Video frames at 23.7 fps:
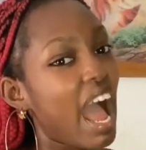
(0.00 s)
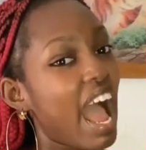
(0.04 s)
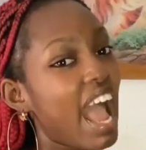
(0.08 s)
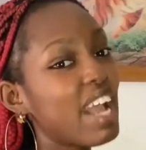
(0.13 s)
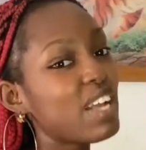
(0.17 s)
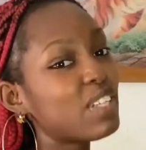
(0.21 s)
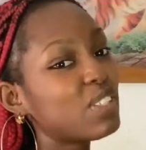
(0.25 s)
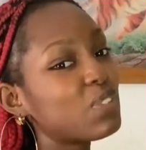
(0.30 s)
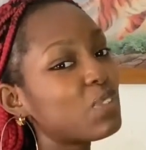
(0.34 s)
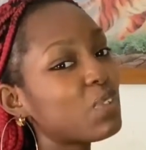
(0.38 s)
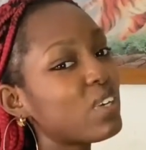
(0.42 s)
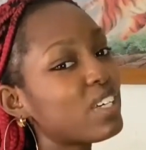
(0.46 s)

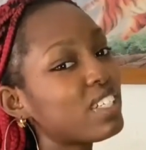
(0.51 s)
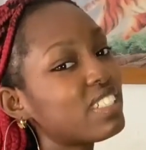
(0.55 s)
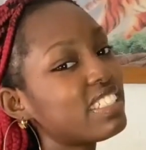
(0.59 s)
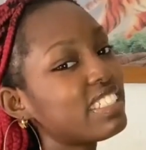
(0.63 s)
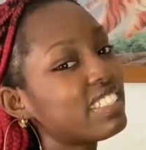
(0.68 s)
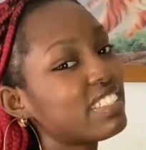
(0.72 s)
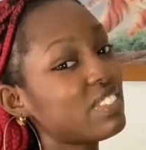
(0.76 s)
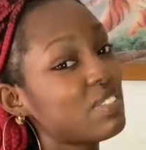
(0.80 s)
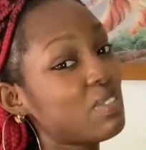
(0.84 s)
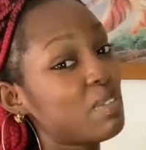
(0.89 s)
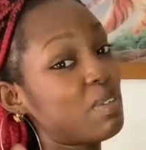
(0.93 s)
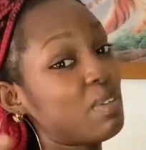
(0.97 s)
It
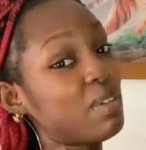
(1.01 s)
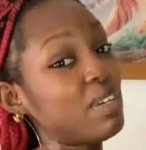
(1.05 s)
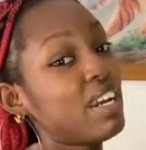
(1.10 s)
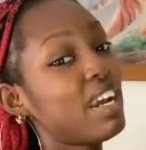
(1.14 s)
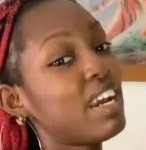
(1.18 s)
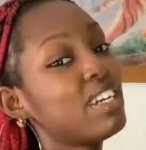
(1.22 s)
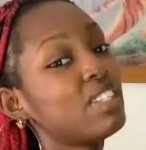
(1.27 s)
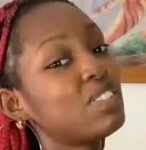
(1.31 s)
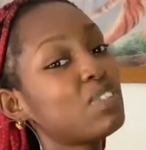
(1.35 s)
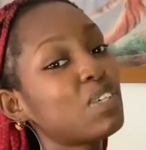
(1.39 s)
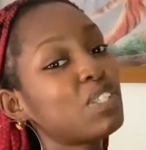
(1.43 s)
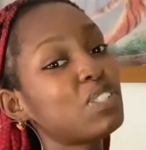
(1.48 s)
was
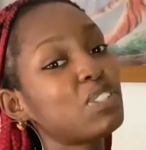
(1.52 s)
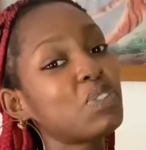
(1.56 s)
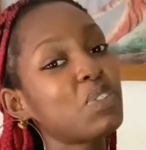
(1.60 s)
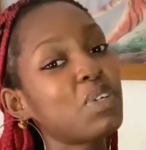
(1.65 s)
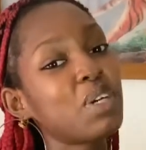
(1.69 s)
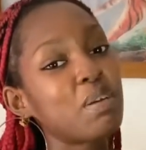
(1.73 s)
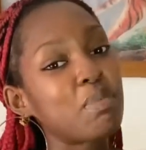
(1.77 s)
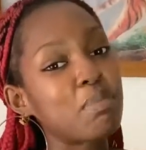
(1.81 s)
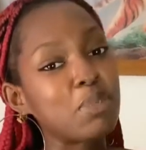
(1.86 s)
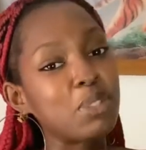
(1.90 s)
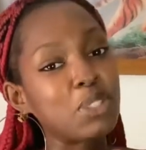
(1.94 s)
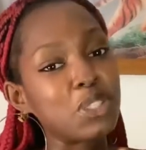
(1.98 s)
it was so
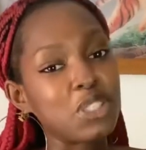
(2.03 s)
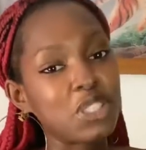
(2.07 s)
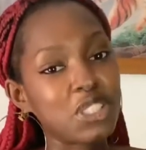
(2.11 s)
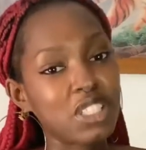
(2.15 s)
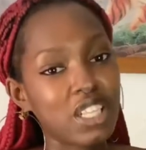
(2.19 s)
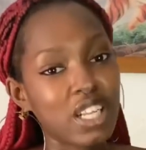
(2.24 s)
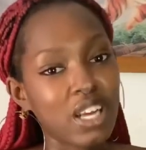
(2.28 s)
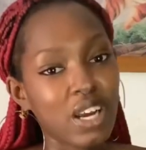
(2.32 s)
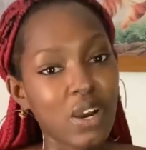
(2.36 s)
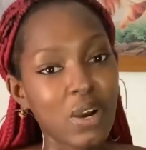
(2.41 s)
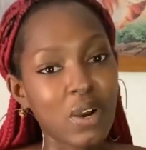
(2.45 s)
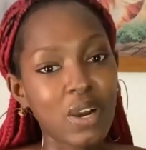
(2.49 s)

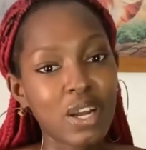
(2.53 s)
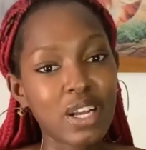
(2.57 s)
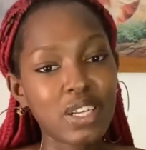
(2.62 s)
emotional.